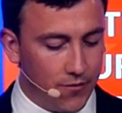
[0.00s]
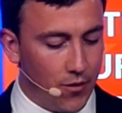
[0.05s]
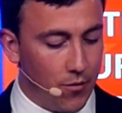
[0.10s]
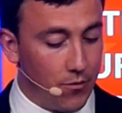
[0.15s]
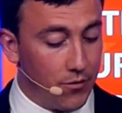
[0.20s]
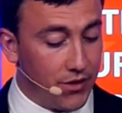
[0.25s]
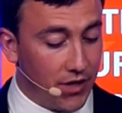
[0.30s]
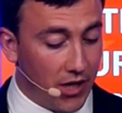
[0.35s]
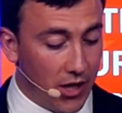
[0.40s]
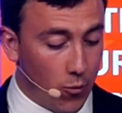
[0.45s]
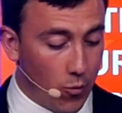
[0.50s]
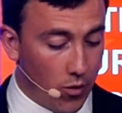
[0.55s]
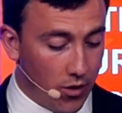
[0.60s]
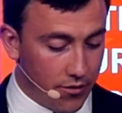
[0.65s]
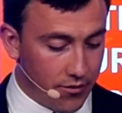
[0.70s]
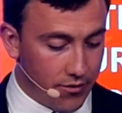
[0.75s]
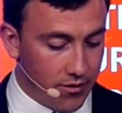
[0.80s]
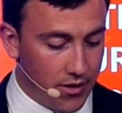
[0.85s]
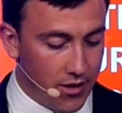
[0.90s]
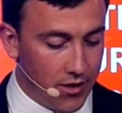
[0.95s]
from
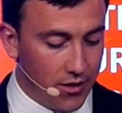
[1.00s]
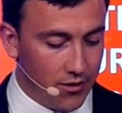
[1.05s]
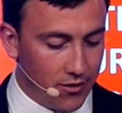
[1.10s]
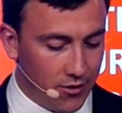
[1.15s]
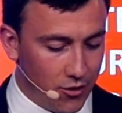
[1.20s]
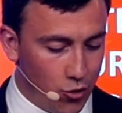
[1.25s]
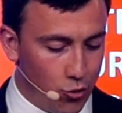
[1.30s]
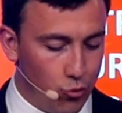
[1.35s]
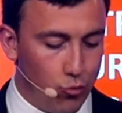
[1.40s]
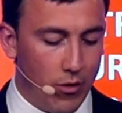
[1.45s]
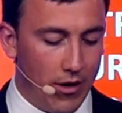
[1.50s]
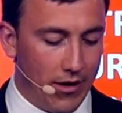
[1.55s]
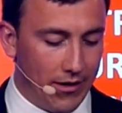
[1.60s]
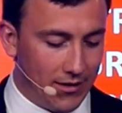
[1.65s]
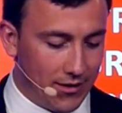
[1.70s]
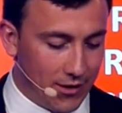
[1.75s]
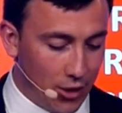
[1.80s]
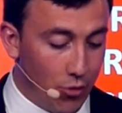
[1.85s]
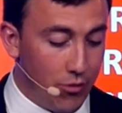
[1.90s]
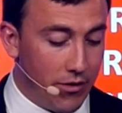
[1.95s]
Taiwan to
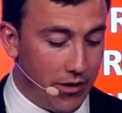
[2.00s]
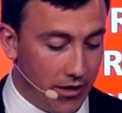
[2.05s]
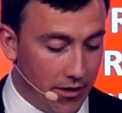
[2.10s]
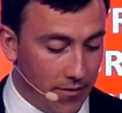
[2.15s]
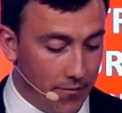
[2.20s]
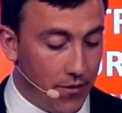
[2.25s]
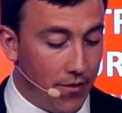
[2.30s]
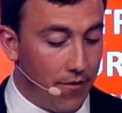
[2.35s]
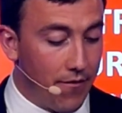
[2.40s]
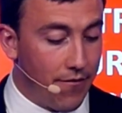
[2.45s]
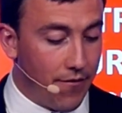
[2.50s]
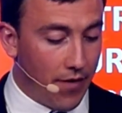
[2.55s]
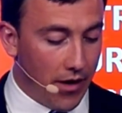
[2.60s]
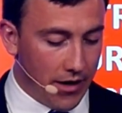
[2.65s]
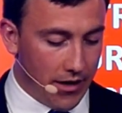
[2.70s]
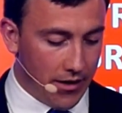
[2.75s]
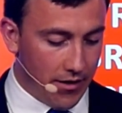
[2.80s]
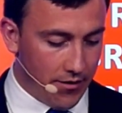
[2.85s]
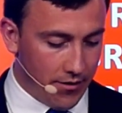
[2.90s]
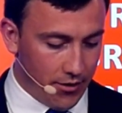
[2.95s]
Estonia
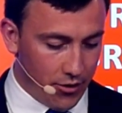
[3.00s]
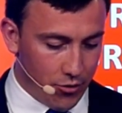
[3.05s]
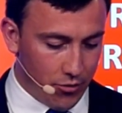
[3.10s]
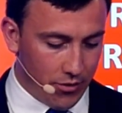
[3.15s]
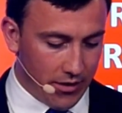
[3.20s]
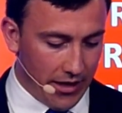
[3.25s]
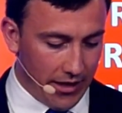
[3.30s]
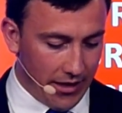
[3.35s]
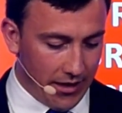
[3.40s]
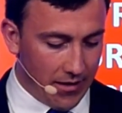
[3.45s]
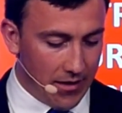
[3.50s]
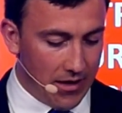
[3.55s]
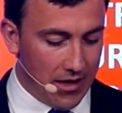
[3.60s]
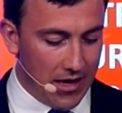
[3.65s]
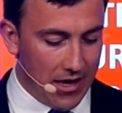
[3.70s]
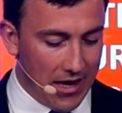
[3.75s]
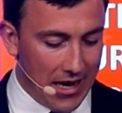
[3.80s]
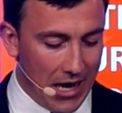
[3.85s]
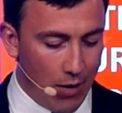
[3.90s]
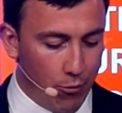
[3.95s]
via the UK.
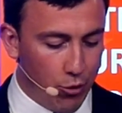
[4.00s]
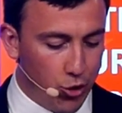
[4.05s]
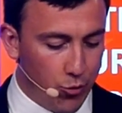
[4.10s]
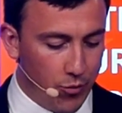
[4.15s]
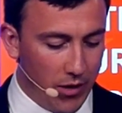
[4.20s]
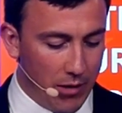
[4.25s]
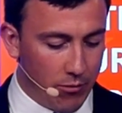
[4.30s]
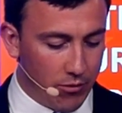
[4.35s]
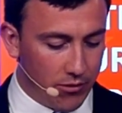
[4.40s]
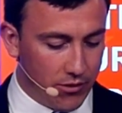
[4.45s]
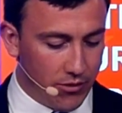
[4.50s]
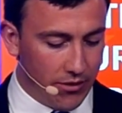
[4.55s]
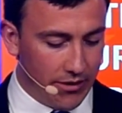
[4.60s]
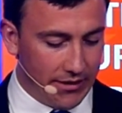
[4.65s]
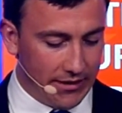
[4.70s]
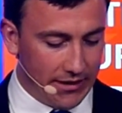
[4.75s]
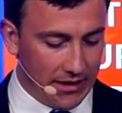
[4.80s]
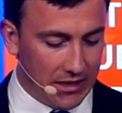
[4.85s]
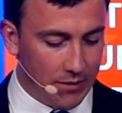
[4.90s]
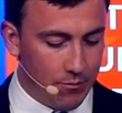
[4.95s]
How would you be able to
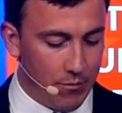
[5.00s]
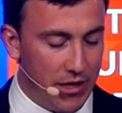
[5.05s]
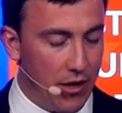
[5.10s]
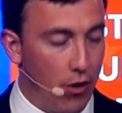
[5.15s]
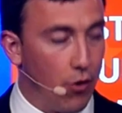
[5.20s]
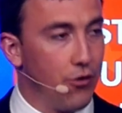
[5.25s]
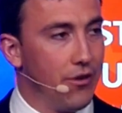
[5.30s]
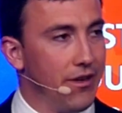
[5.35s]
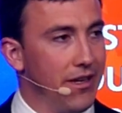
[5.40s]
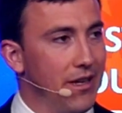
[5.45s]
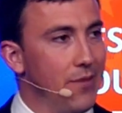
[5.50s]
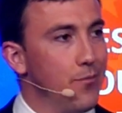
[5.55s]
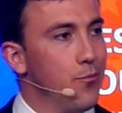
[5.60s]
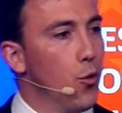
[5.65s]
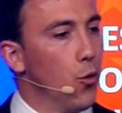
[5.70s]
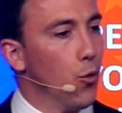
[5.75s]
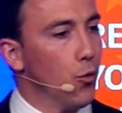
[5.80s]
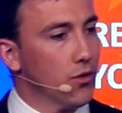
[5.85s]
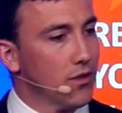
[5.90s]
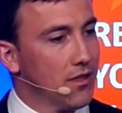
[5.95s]
assist me on
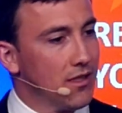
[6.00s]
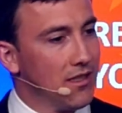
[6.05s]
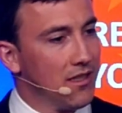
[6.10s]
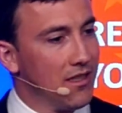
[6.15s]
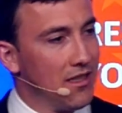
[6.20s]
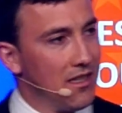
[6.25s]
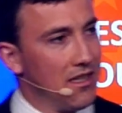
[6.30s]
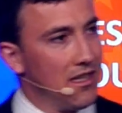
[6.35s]
imports?